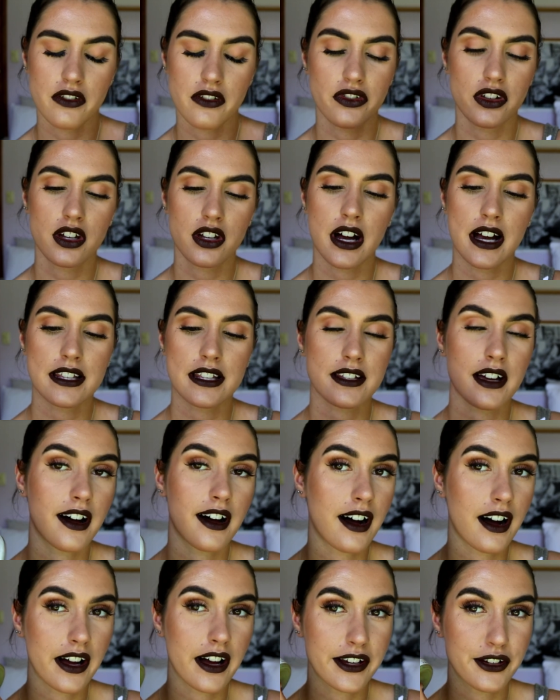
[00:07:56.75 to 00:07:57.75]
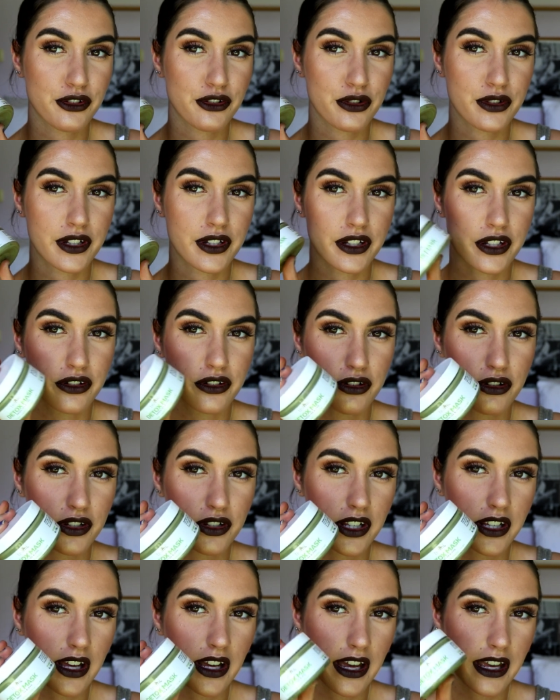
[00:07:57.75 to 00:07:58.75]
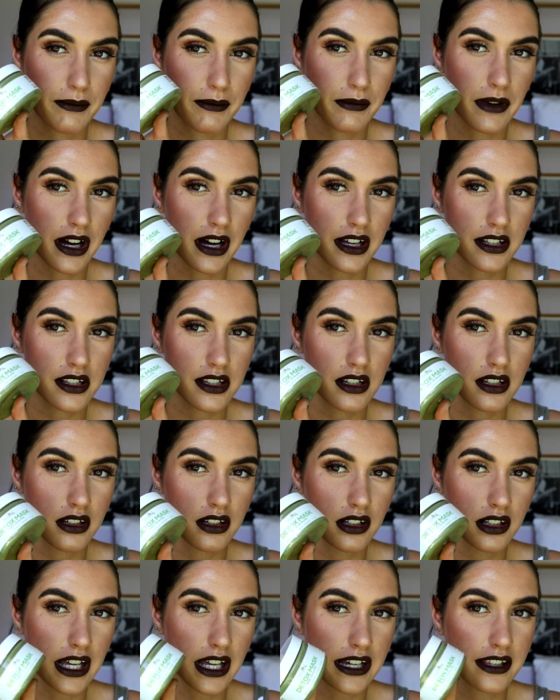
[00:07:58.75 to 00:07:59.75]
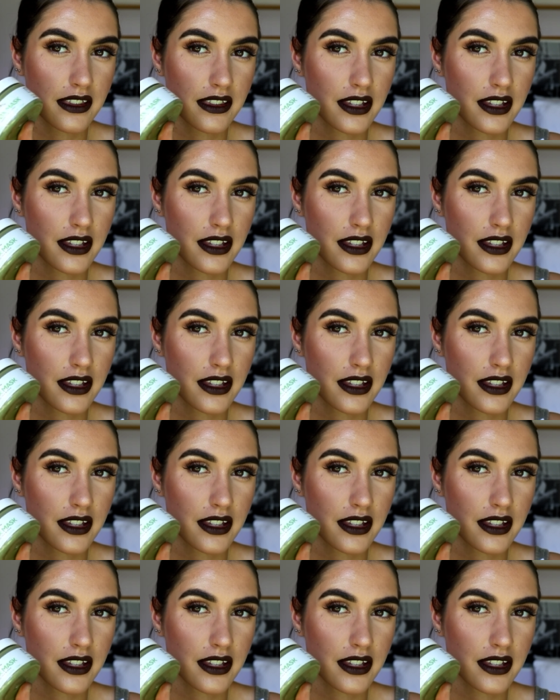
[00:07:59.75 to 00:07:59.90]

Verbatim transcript: If you guys are interested in using a mask like